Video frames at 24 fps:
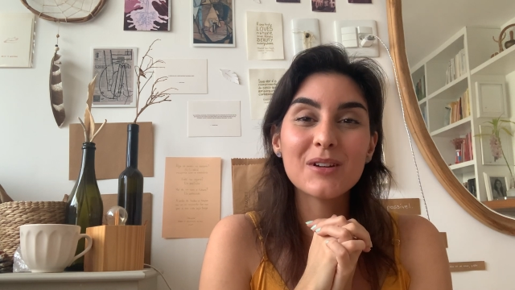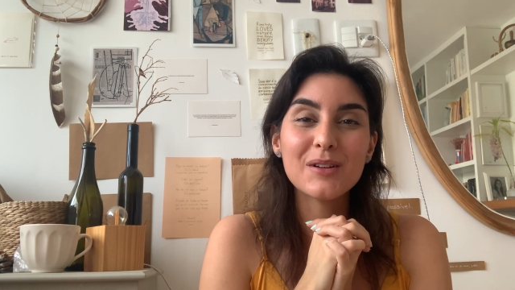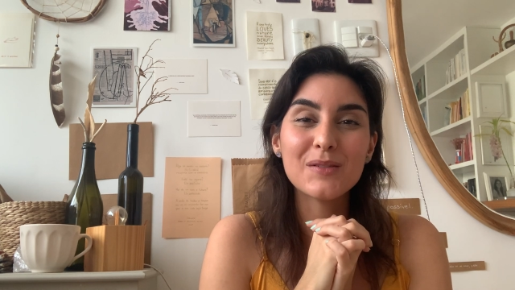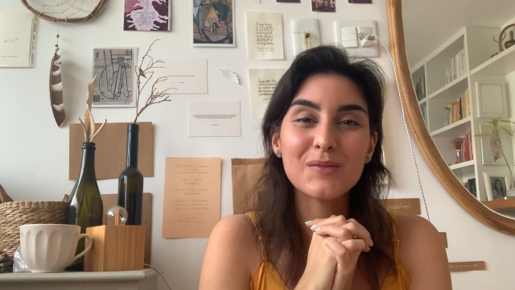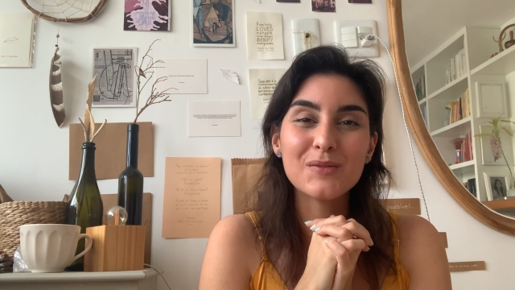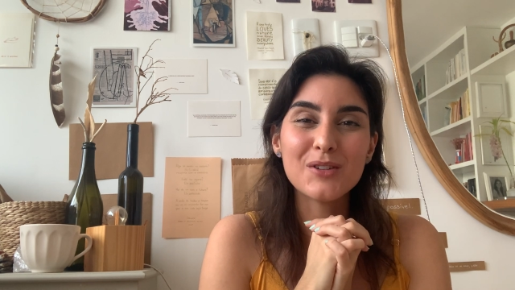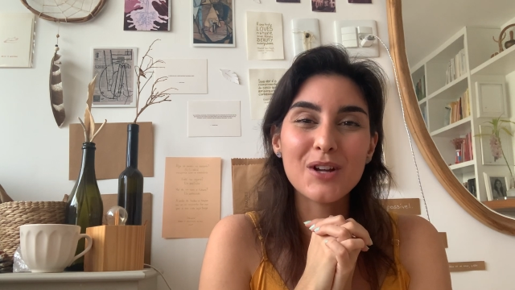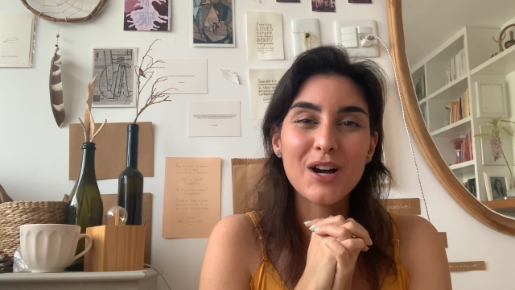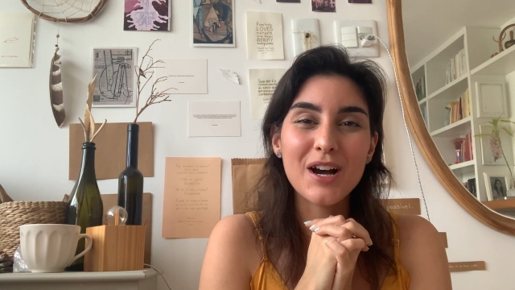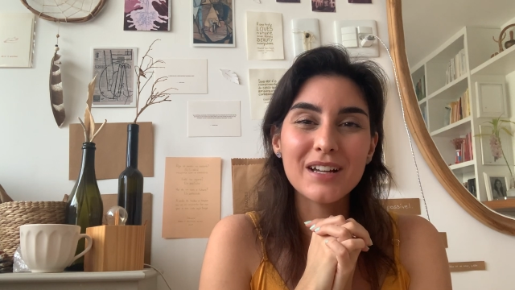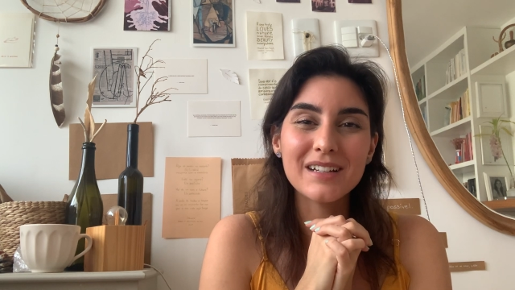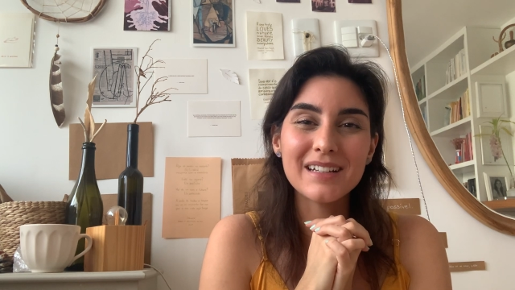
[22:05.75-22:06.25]
If
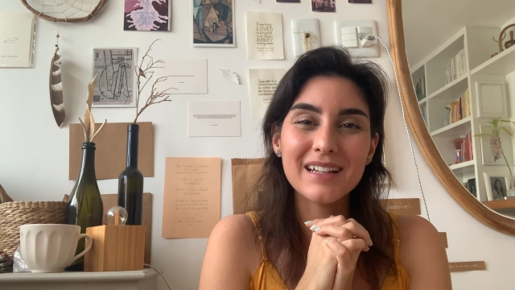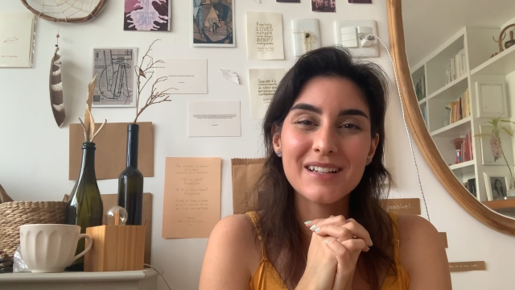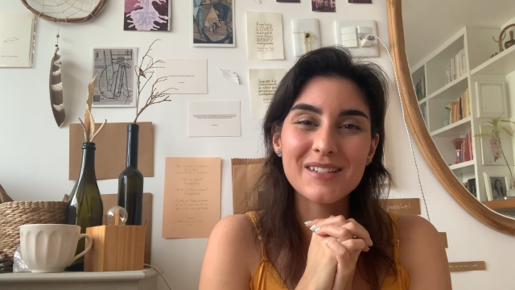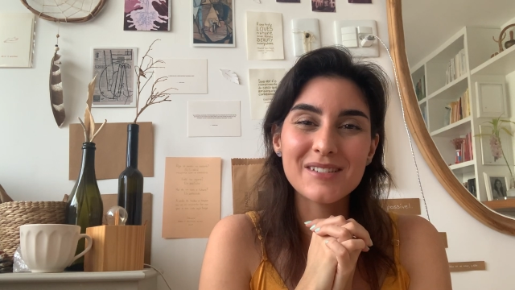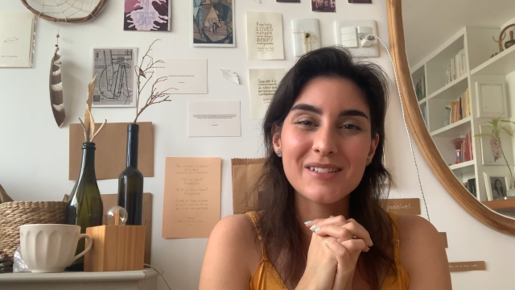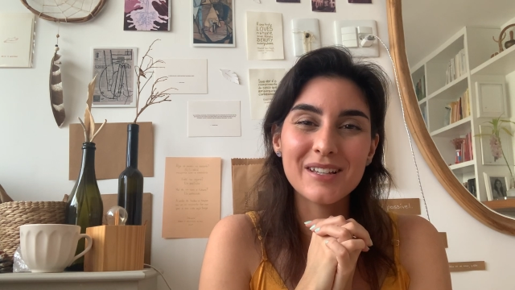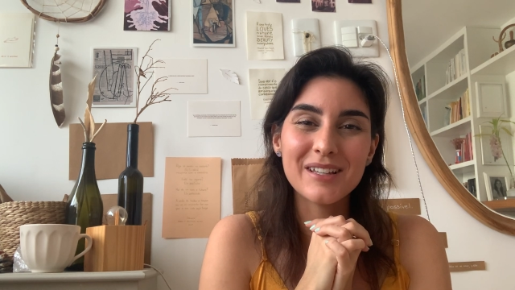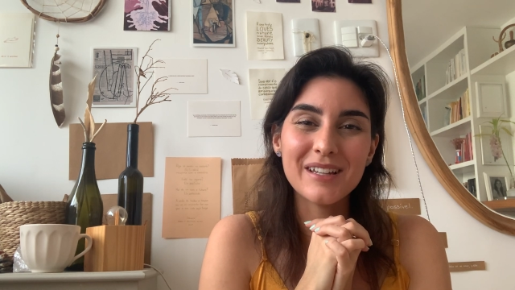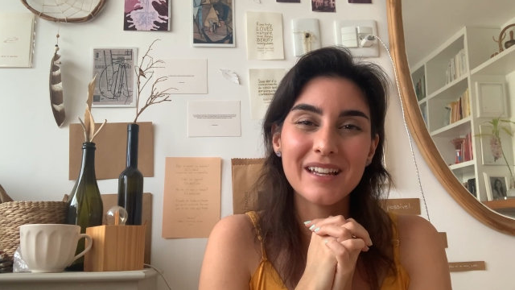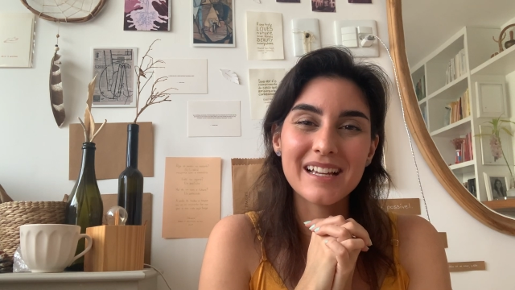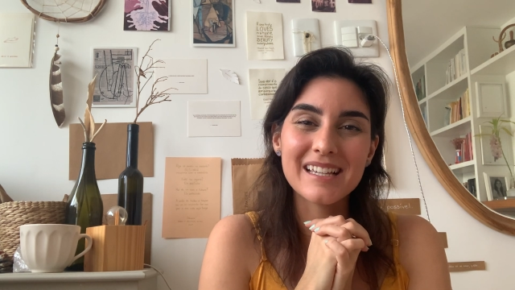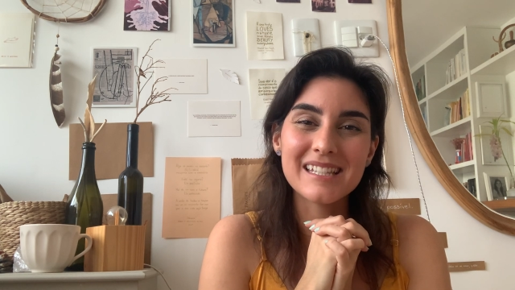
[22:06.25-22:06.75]
not, I'll
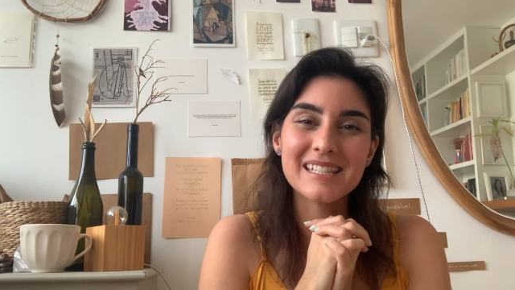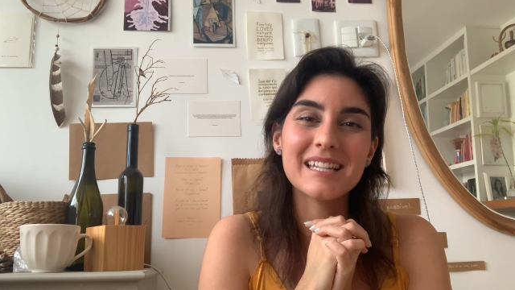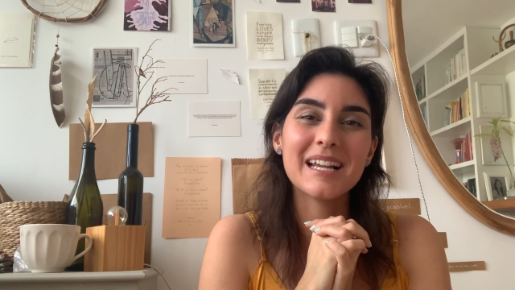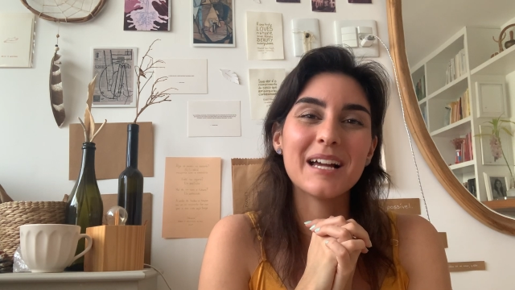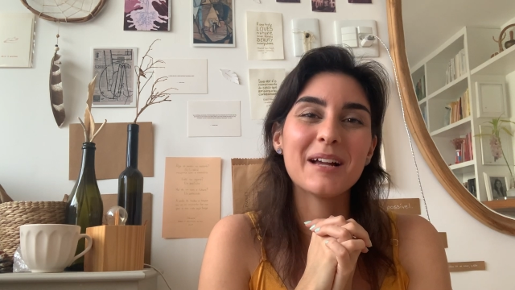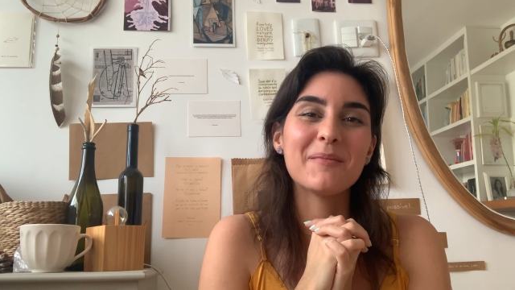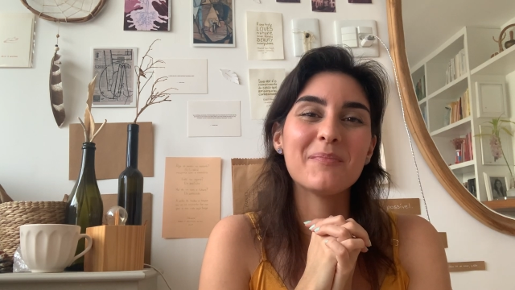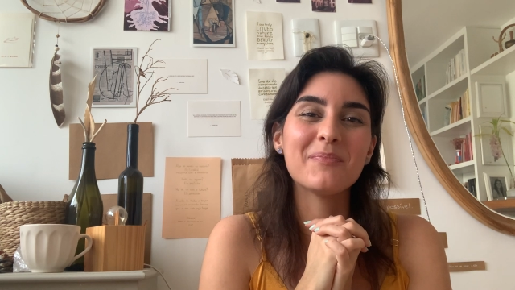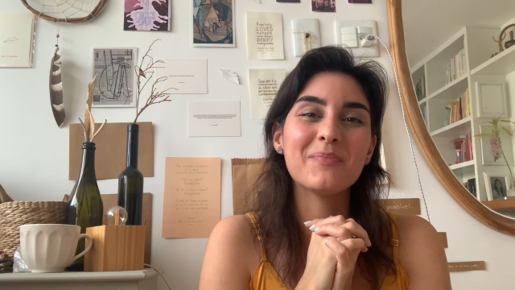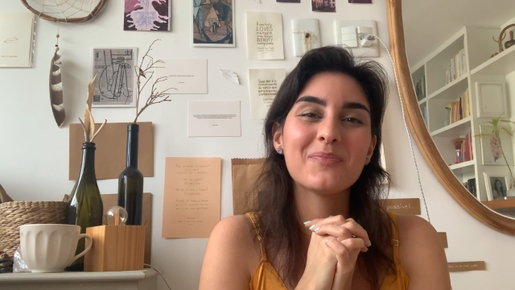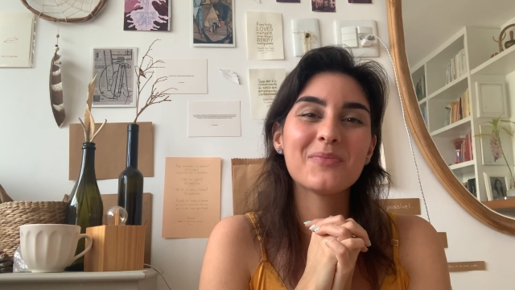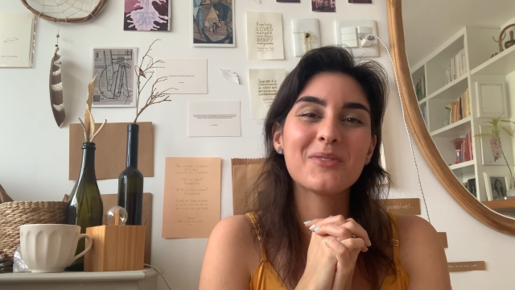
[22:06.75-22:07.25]
see you next time.
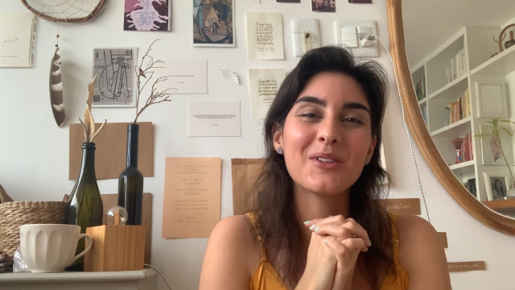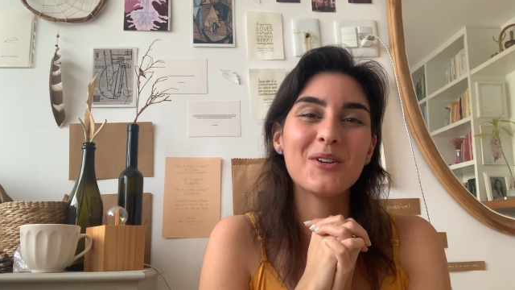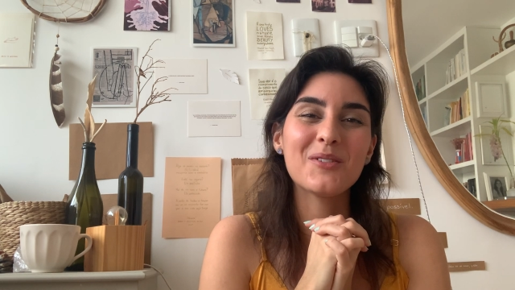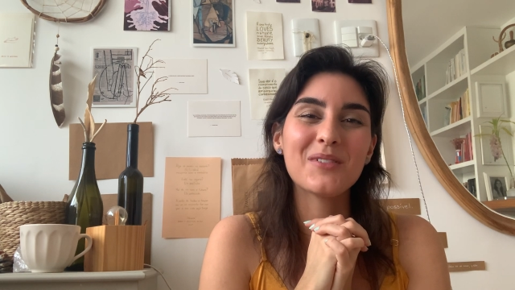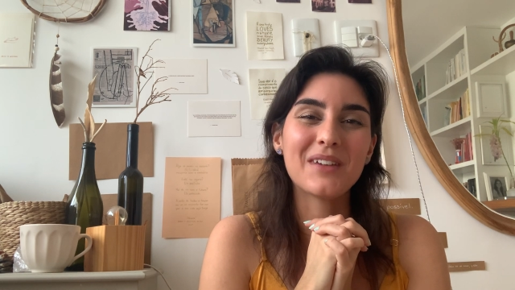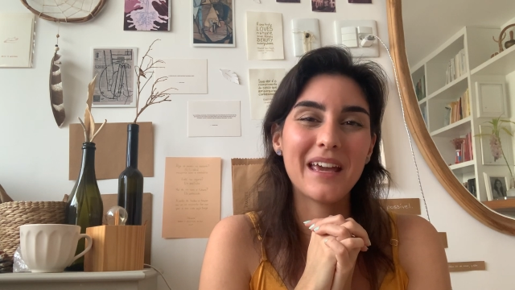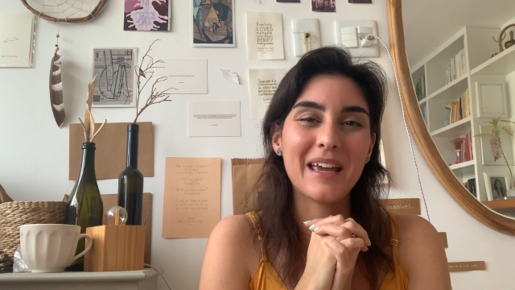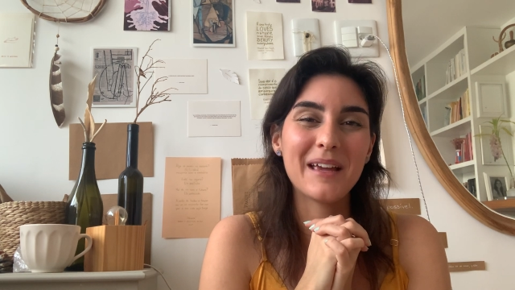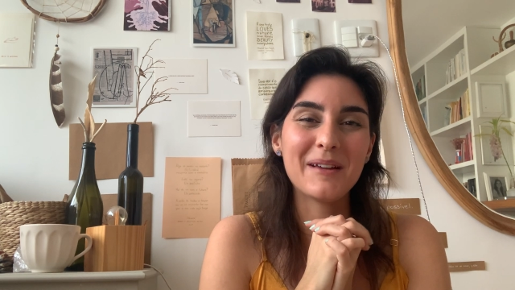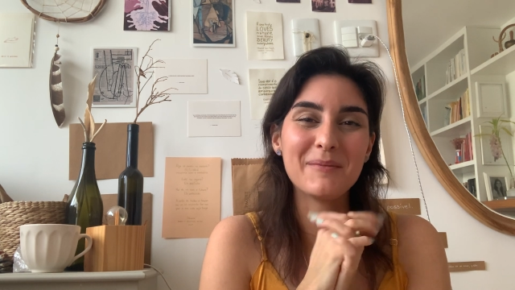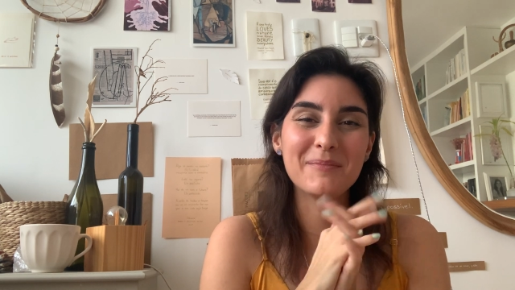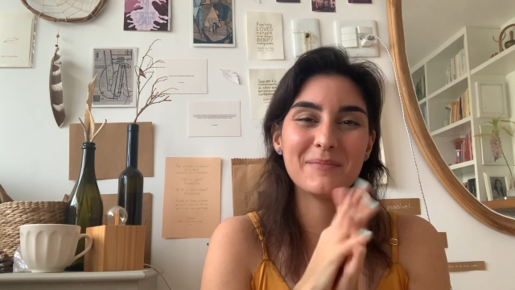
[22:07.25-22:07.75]

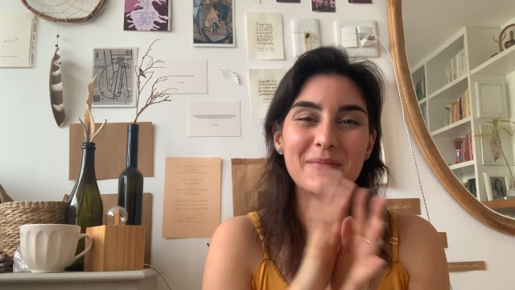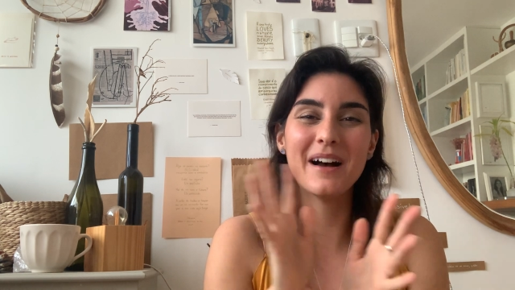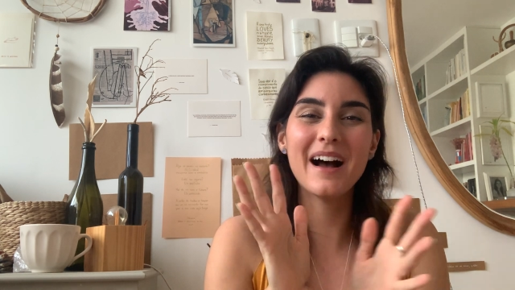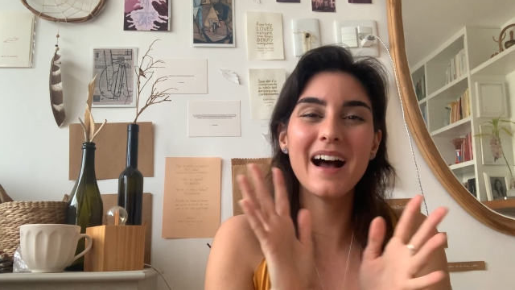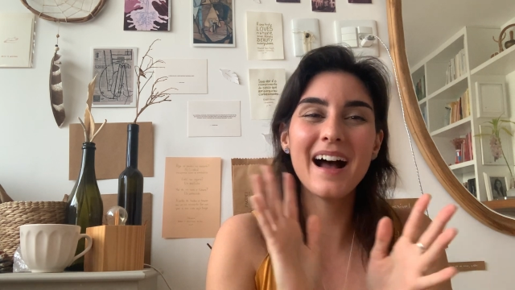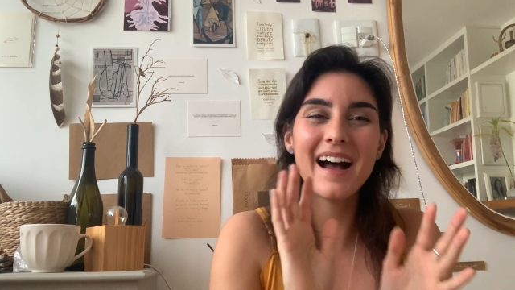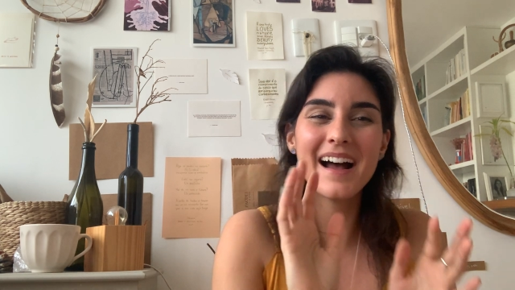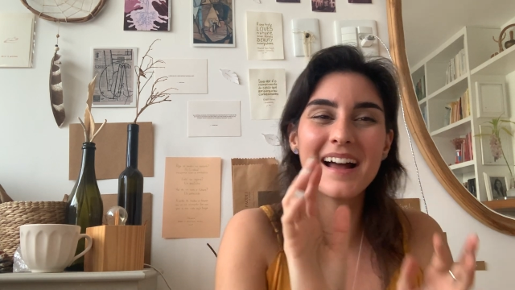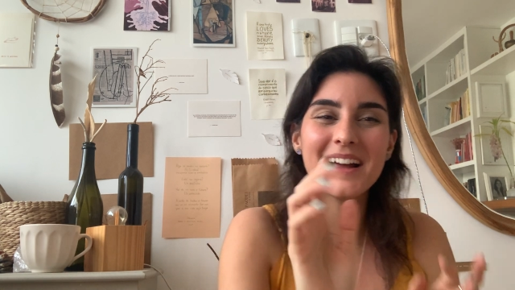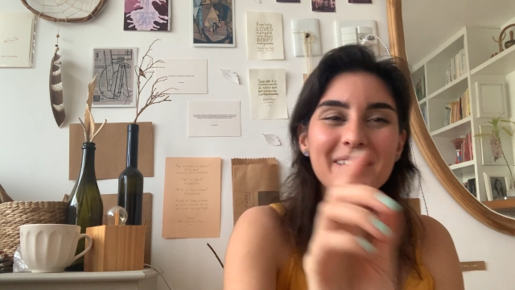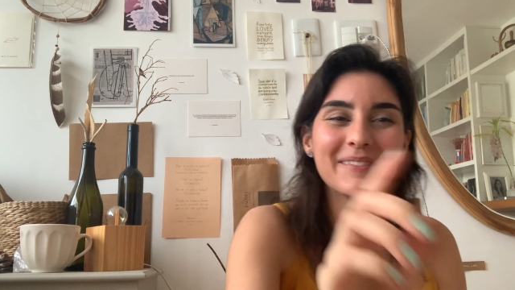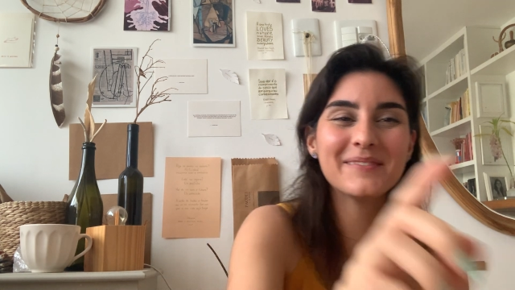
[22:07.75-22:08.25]
Okay,
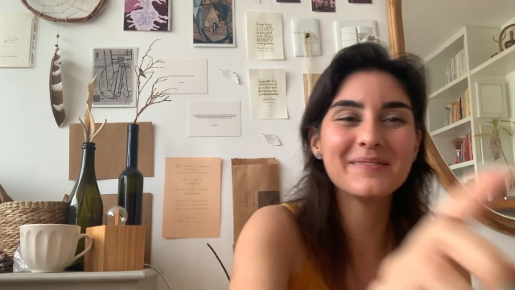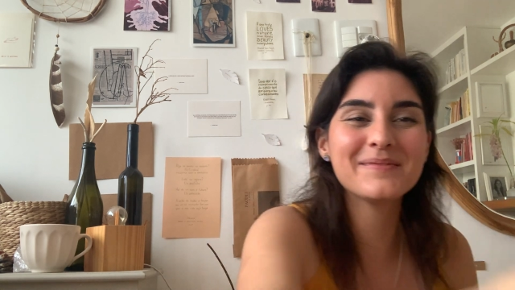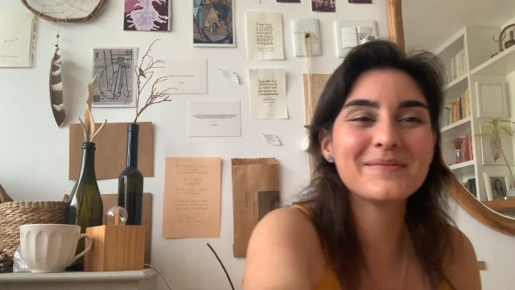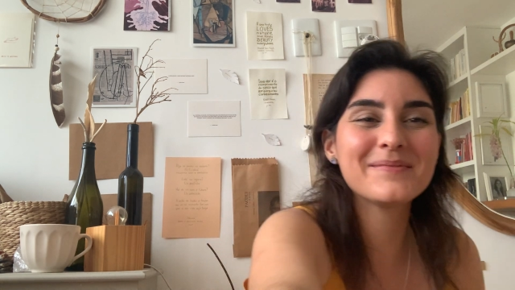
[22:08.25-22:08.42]
bye.